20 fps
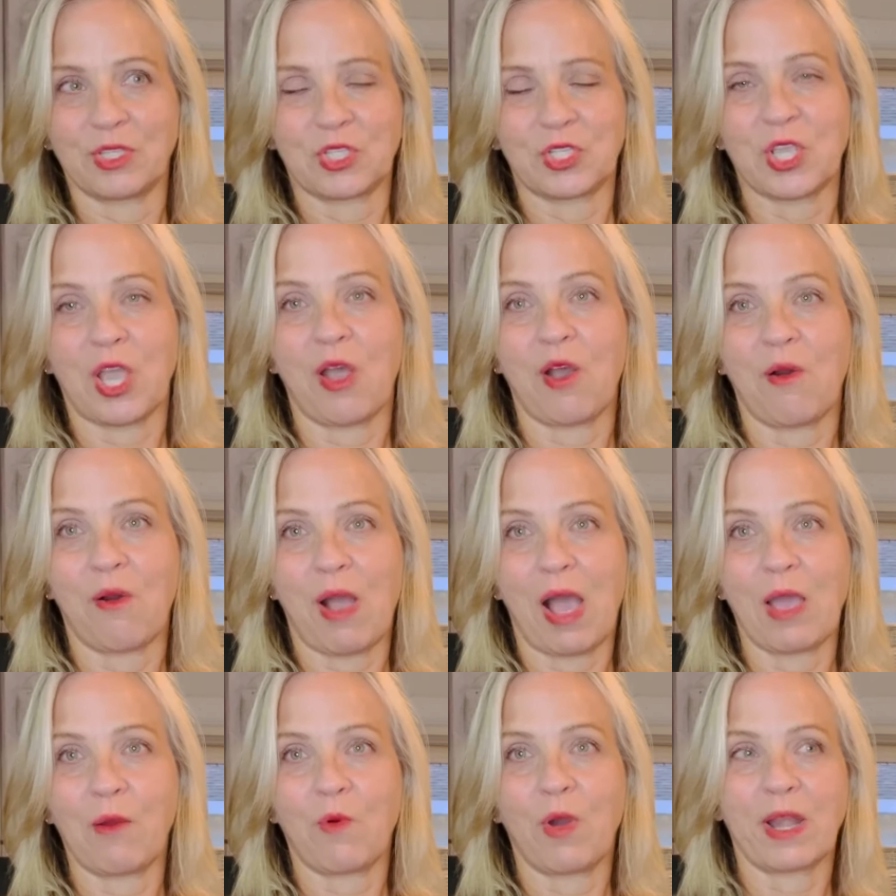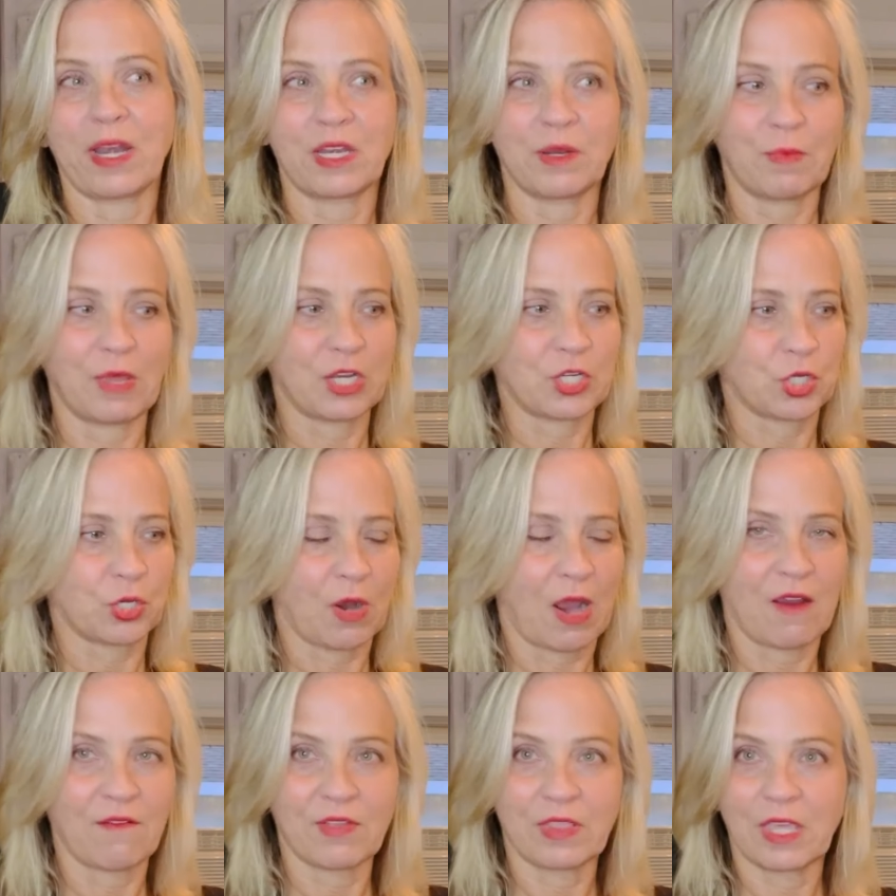So I wanted to make sure
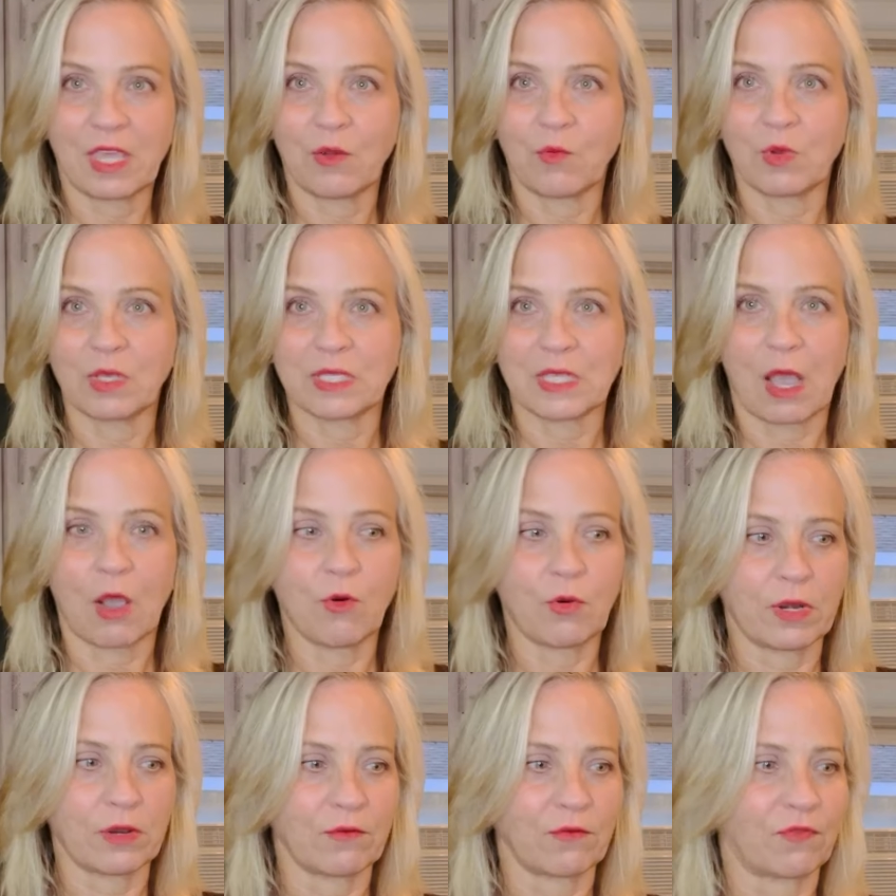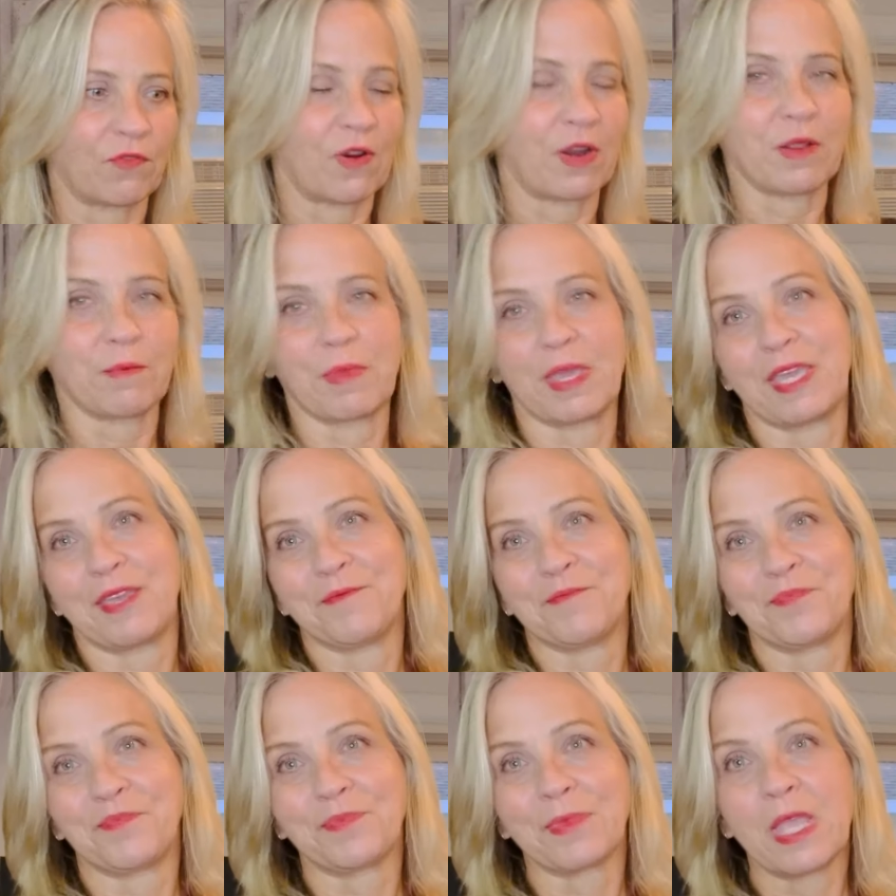everything was out in front of me.
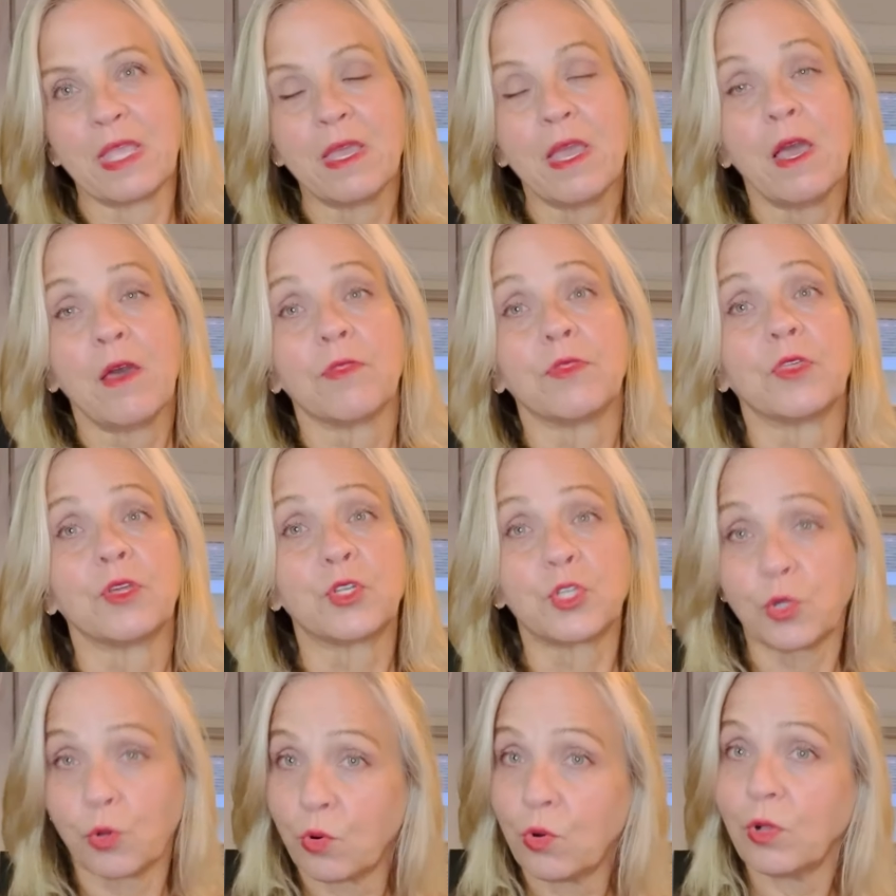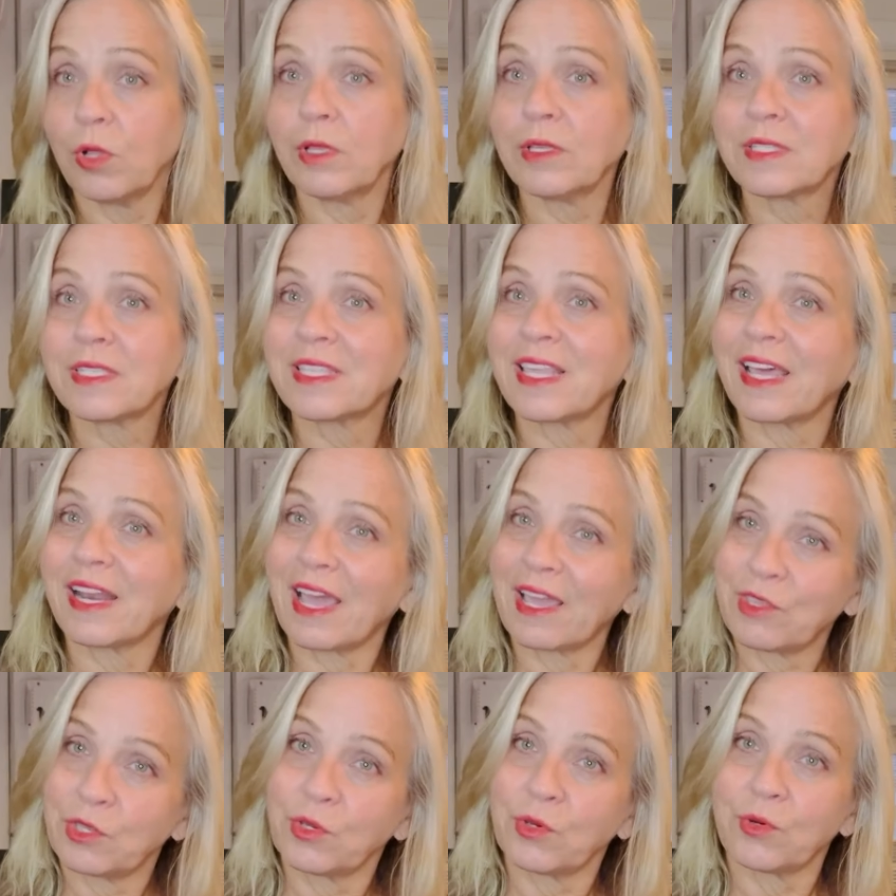The tools that
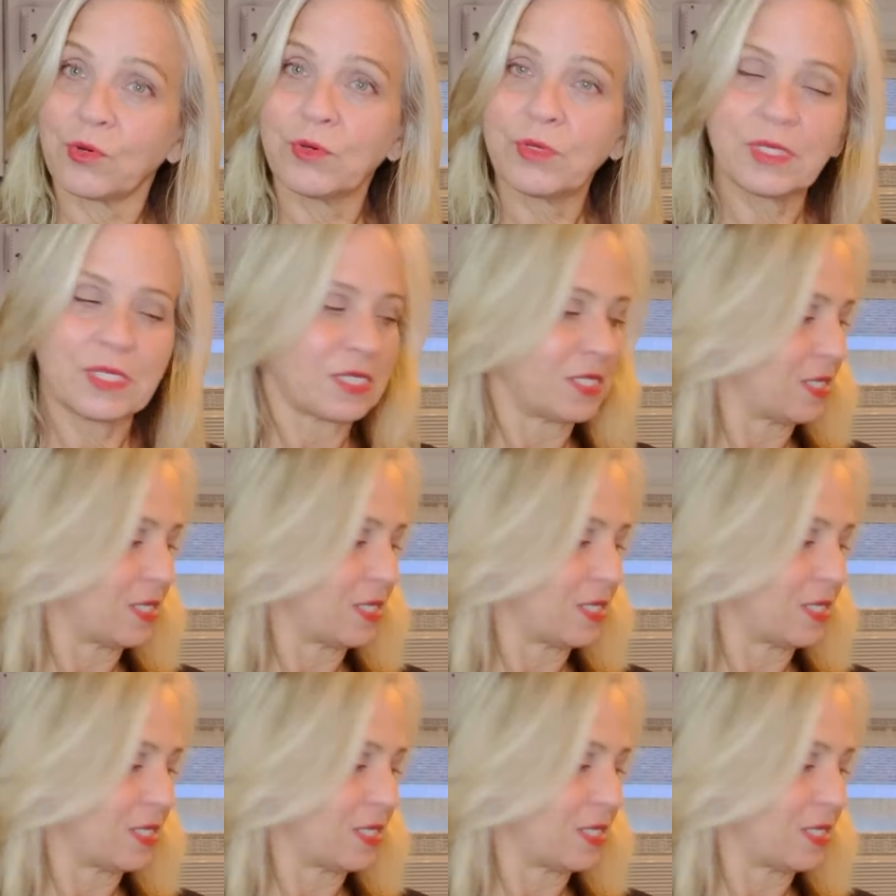I used